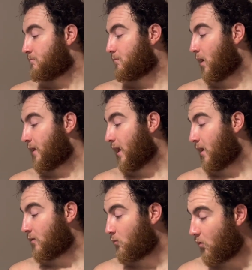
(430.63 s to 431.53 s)
But
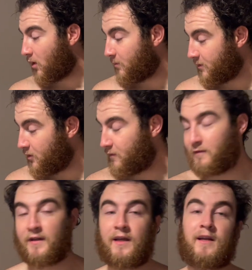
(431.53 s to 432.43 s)
yeah, woke up at
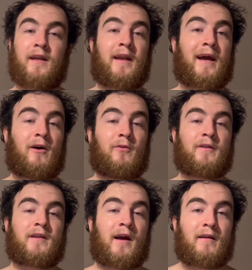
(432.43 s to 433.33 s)
2:15. Now the
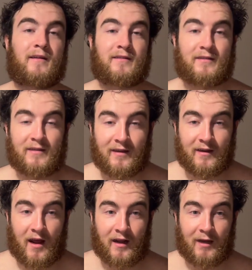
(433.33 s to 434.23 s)
tiredness is
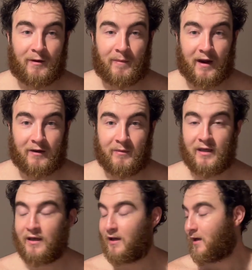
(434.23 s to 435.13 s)
kind of coming back to
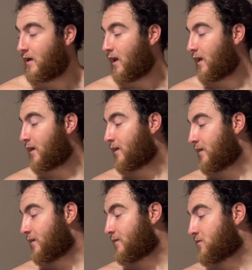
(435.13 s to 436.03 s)
me.
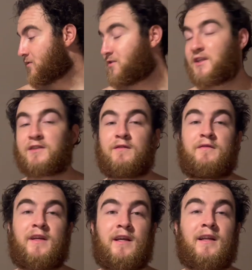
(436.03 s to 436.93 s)
It's
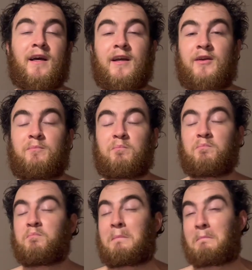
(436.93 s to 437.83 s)
6:15. I
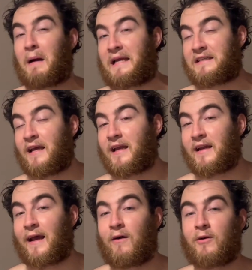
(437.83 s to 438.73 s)
might take
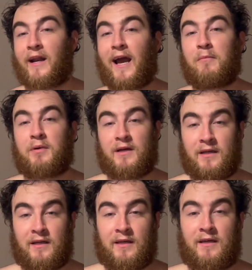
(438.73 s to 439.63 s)
an hour nap
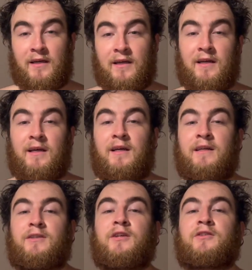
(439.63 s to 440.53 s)

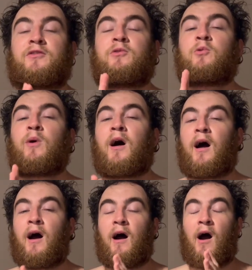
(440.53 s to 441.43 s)
just
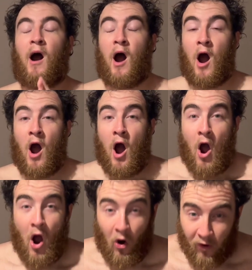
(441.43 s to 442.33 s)
to
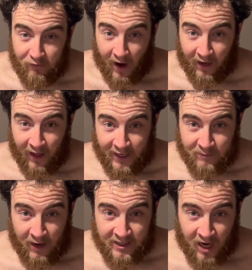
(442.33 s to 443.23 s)
revitalize
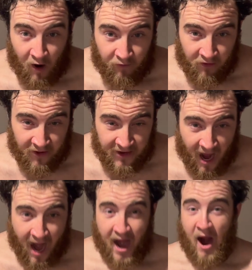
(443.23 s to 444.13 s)
myself for the
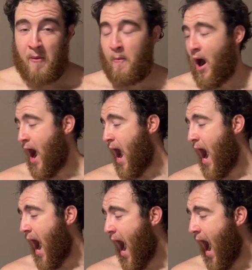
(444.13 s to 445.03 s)
day, but
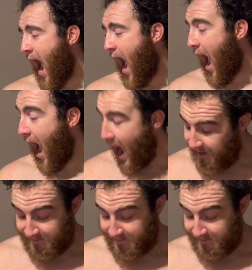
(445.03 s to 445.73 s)
I